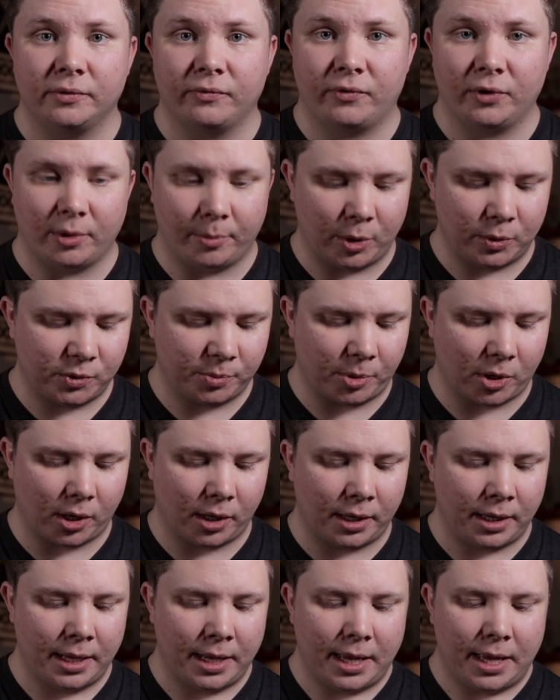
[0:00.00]
for the most
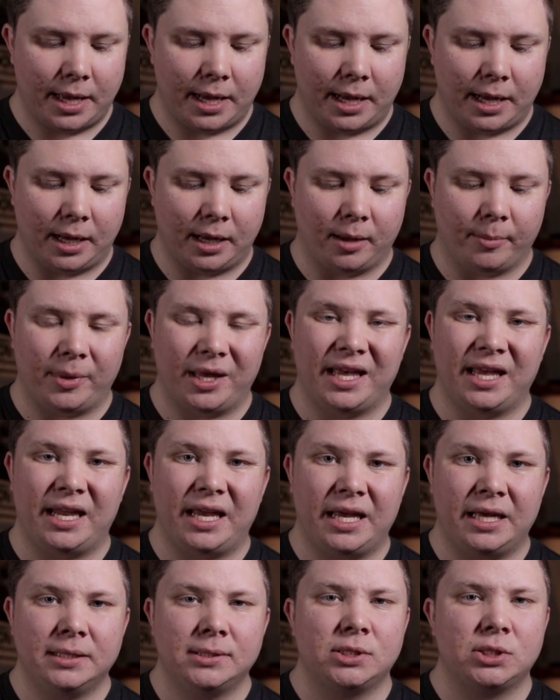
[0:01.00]
part.
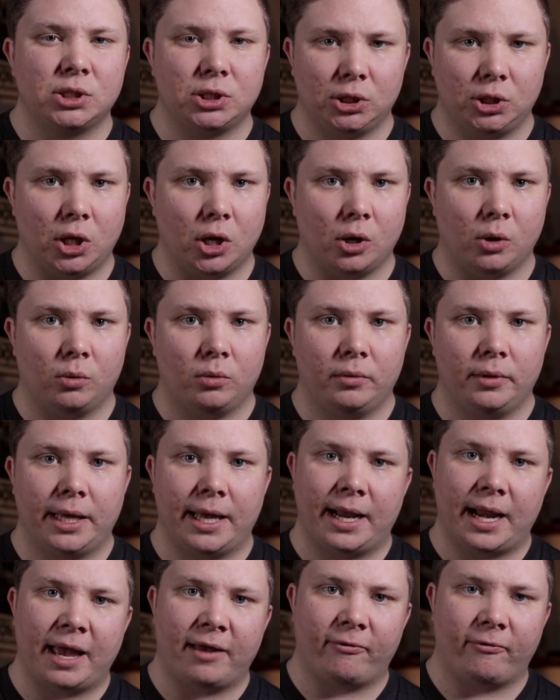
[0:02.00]
It is slow
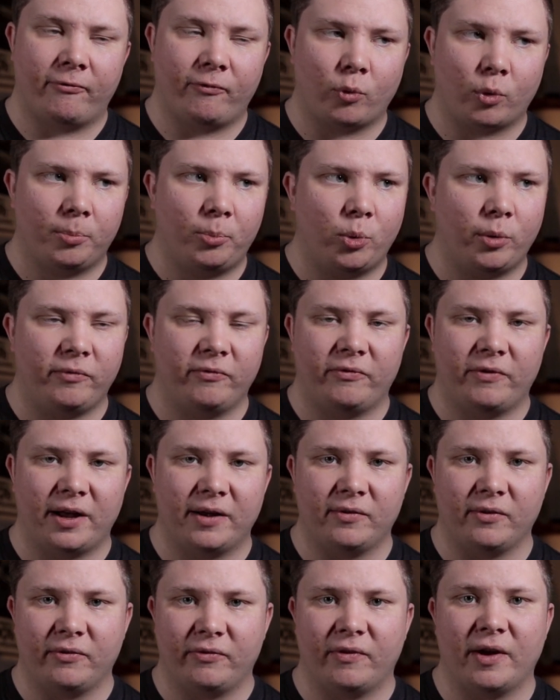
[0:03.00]
at
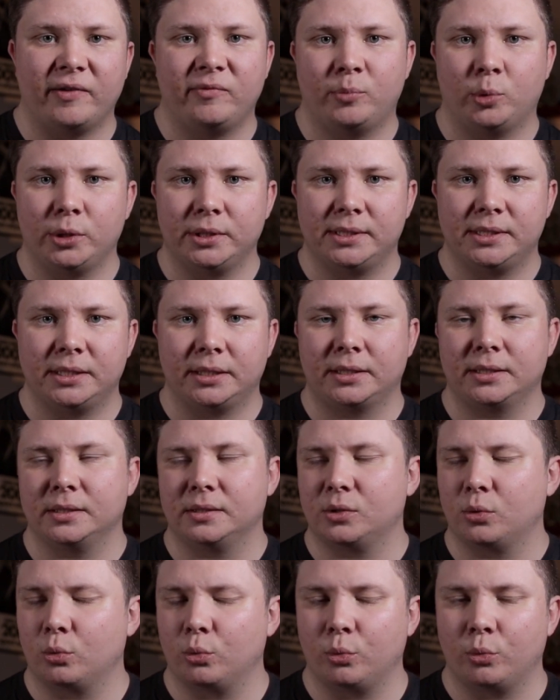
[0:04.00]
f4.5 to 5.6.
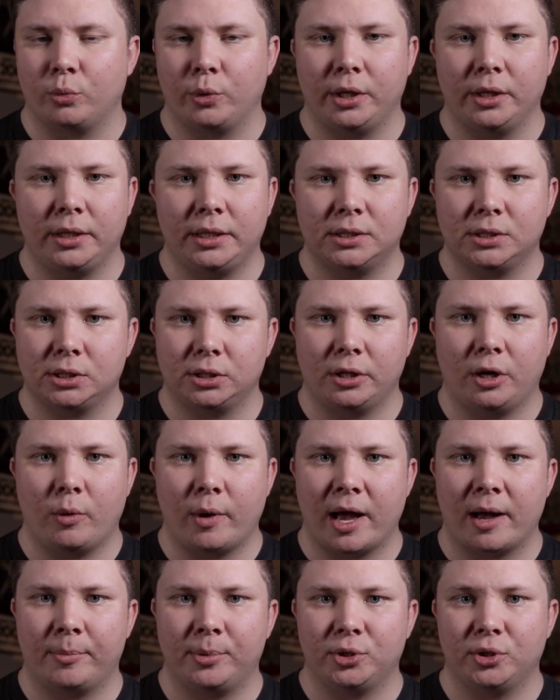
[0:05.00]
It's a really slow
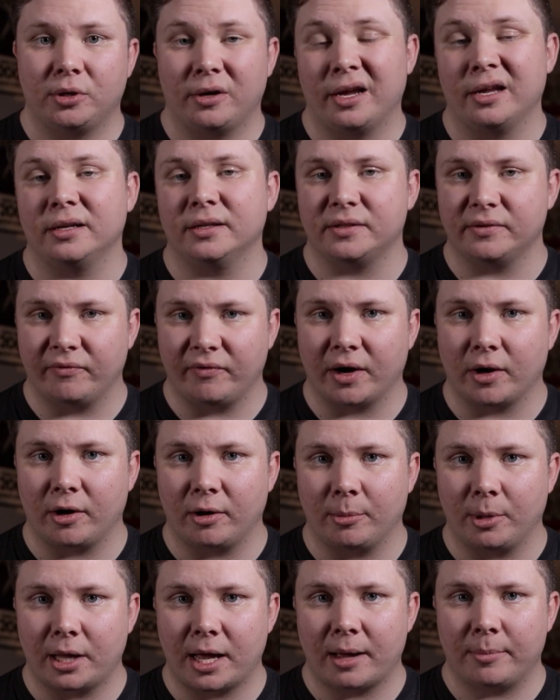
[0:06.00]
aperture, and it's a variable